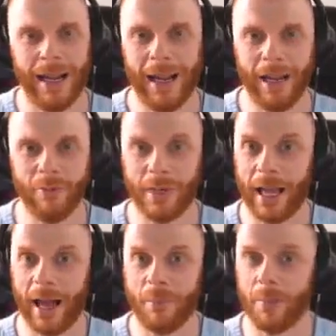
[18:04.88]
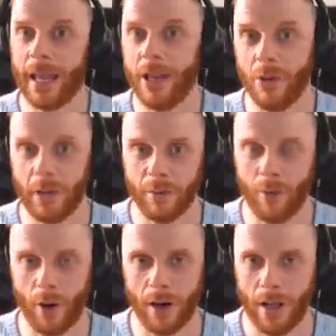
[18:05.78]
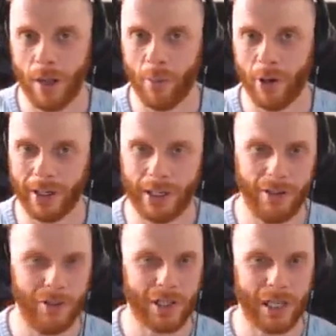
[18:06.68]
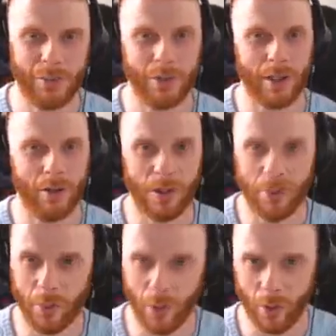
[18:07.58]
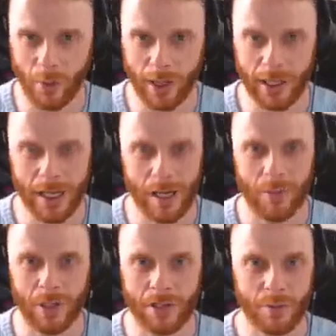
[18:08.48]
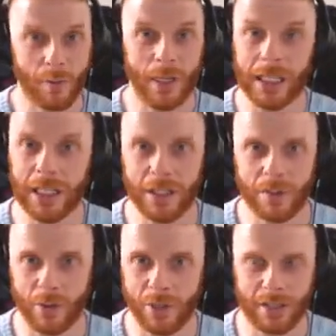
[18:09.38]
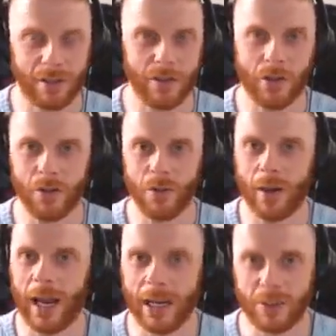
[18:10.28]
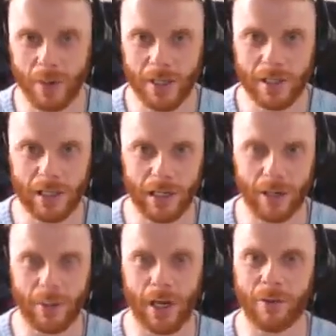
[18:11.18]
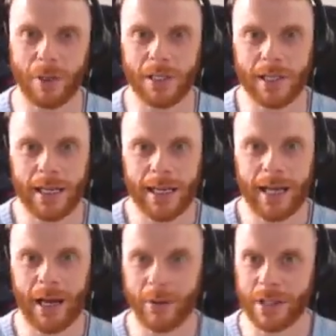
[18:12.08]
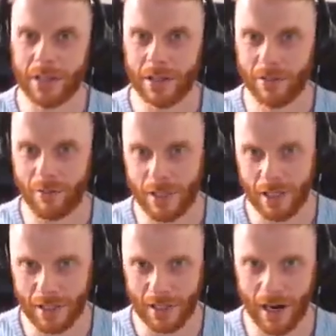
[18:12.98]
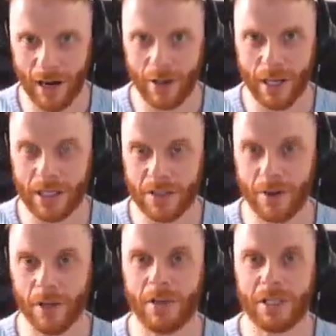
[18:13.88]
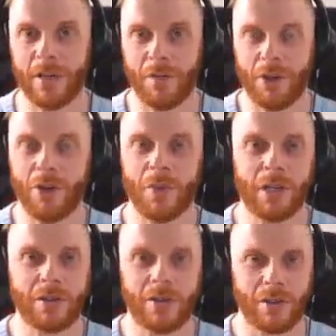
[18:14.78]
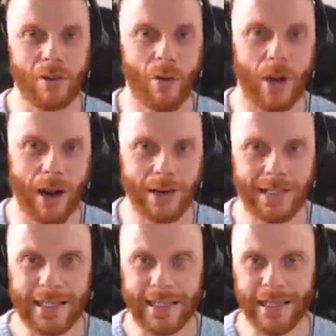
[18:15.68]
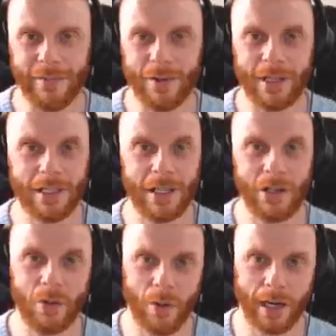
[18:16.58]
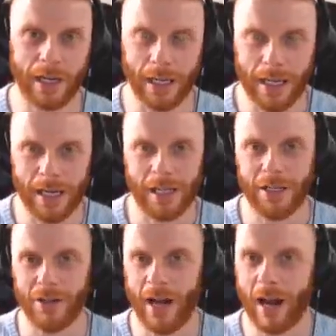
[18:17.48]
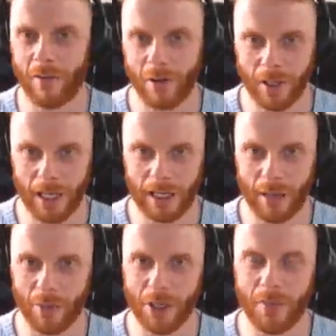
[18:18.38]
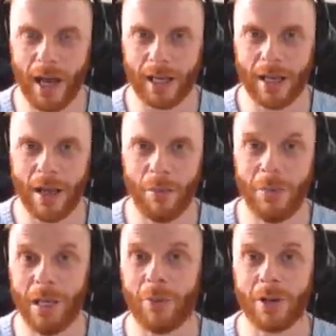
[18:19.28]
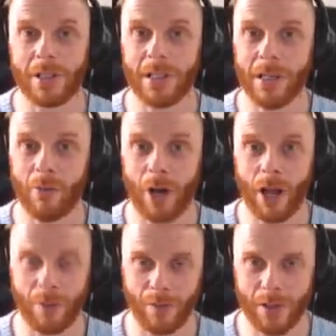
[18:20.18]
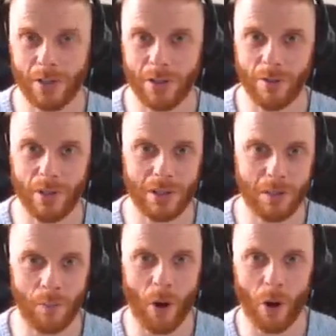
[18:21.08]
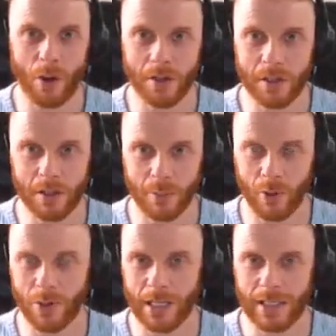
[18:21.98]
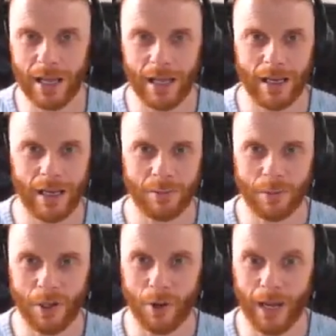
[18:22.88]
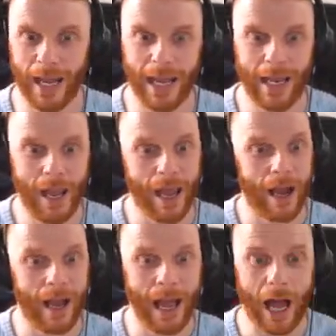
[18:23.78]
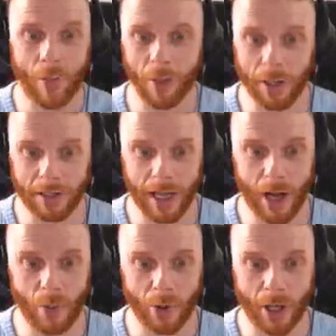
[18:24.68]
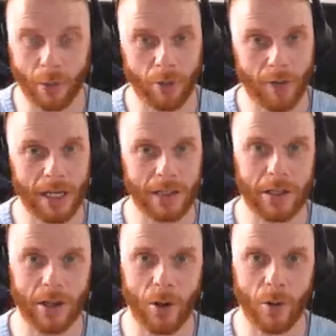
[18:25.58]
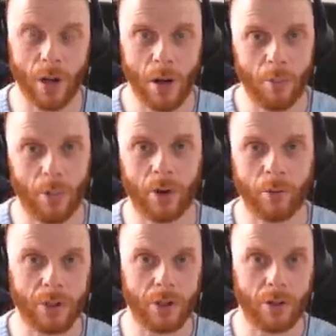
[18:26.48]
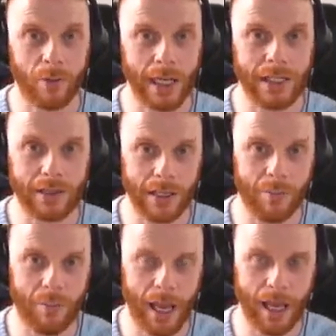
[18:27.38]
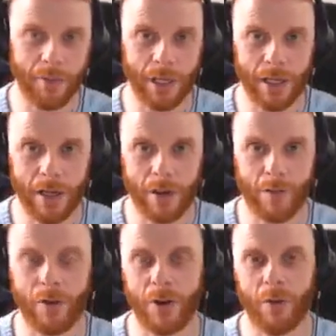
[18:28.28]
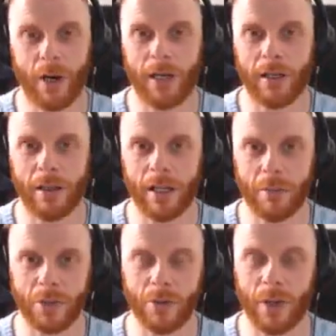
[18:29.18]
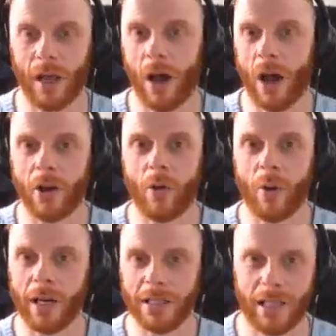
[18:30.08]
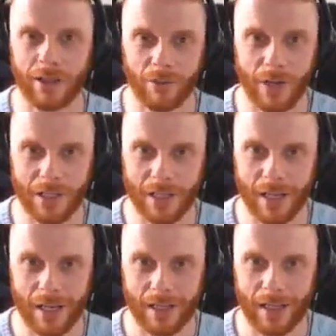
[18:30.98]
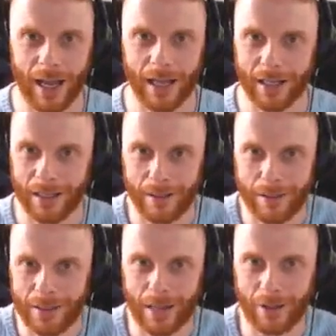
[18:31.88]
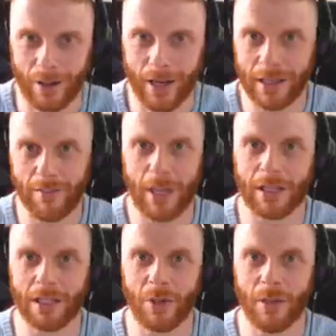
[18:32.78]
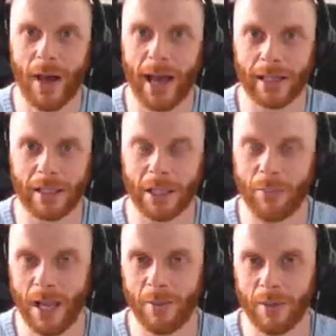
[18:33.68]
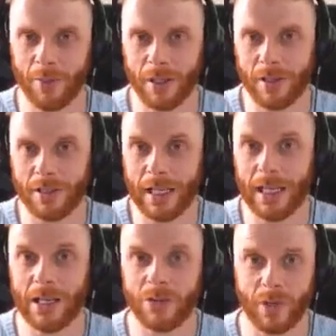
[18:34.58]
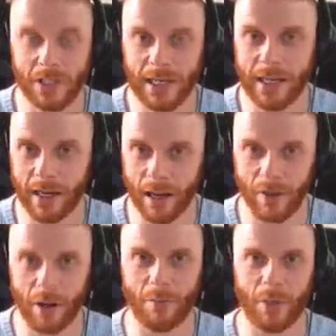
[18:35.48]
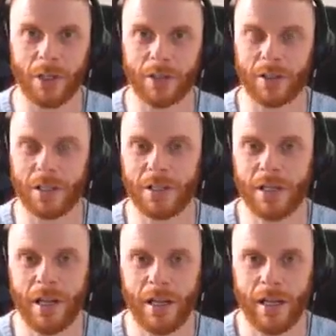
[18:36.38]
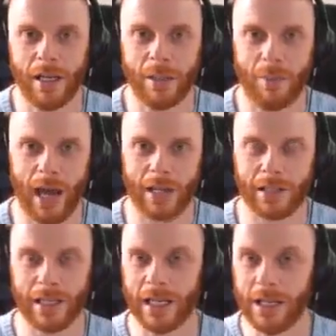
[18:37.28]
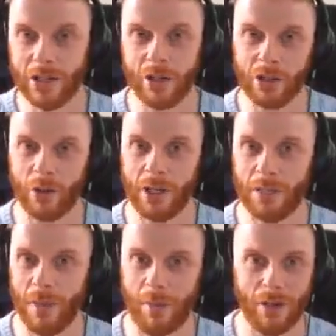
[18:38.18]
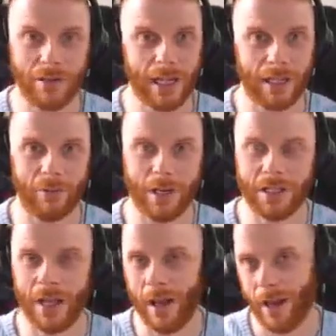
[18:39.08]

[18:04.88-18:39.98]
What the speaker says: hey, we can't pay you anymore, but can you just keep doing a little bit more work because we really need this project to do X, Y, Z or whatever it is. Now, this is a risky scenario and it's very risky for you because there's no guarantee if you continue working that you're ever going to get that money back. Me personally, what I prefer to do is to pause the project, let them know, hey, I am willing to help and I'll be ready to go, but when you're ready to keep paying me for the work that I'm doing. I don't want to take the risk that down the line they make this money back and that they pay me, because it is risky and I've gotten burnt on this in the past. It is your choice. Maybe you take that risk.